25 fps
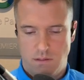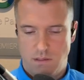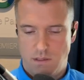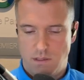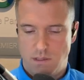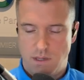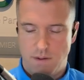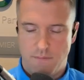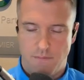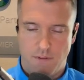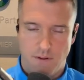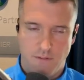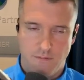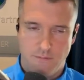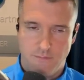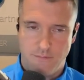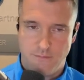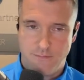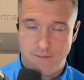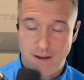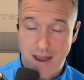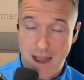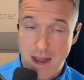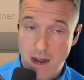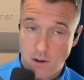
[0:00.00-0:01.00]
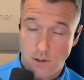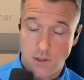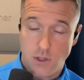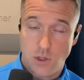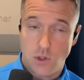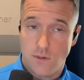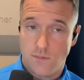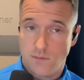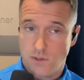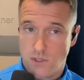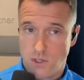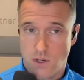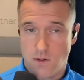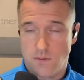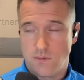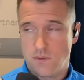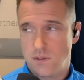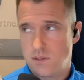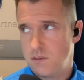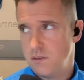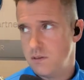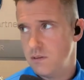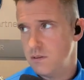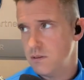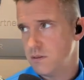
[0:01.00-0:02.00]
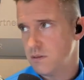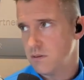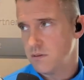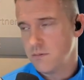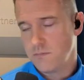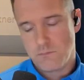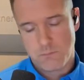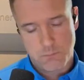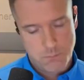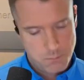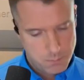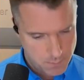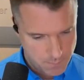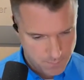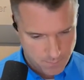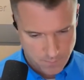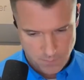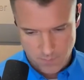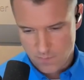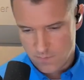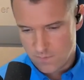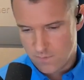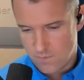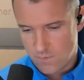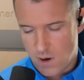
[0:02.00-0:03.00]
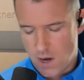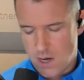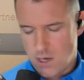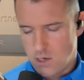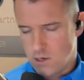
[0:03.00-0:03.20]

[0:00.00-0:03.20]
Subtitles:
different value of services, right?